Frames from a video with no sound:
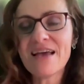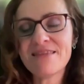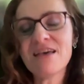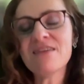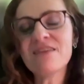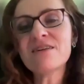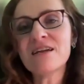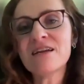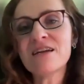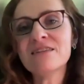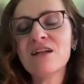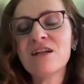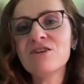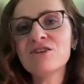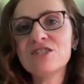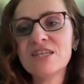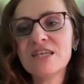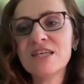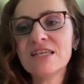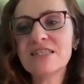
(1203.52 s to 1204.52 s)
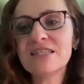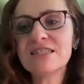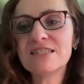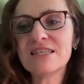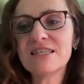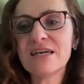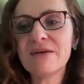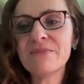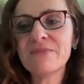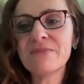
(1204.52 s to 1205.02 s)
Another analogy is
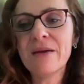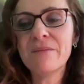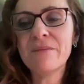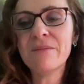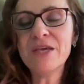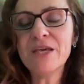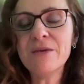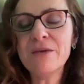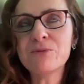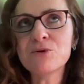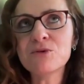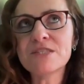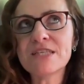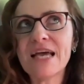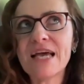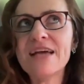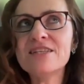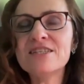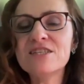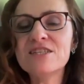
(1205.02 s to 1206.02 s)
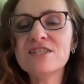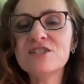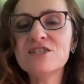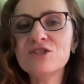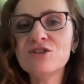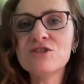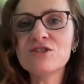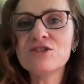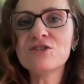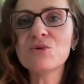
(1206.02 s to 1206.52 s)
people's
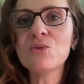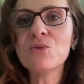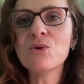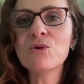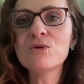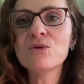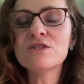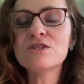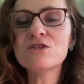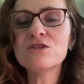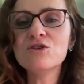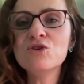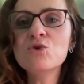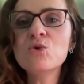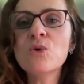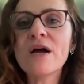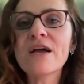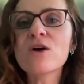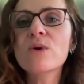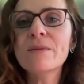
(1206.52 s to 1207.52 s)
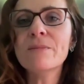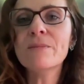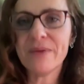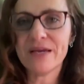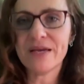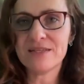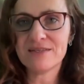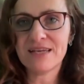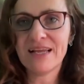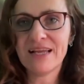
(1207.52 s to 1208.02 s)
attitude towards new
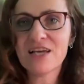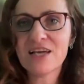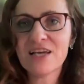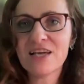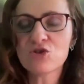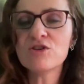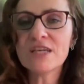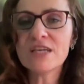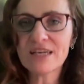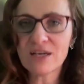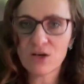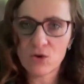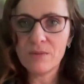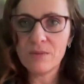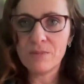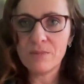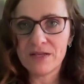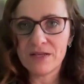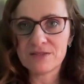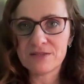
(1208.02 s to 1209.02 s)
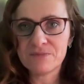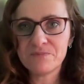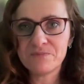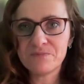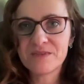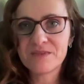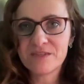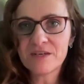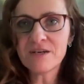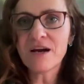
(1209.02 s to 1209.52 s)
equipment, electronic equipment.
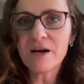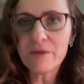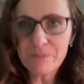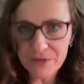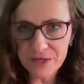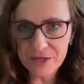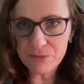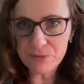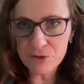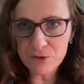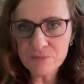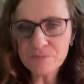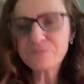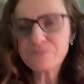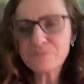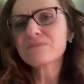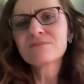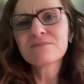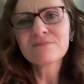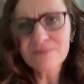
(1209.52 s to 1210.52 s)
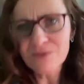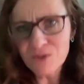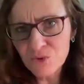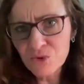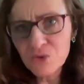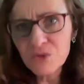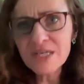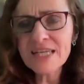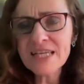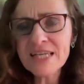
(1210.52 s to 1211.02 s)
There are people
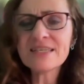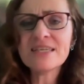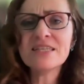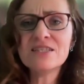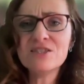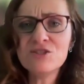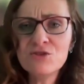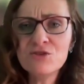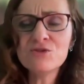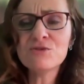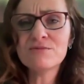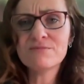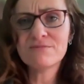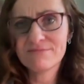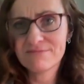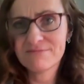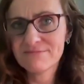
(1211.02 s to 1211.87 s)
who get a new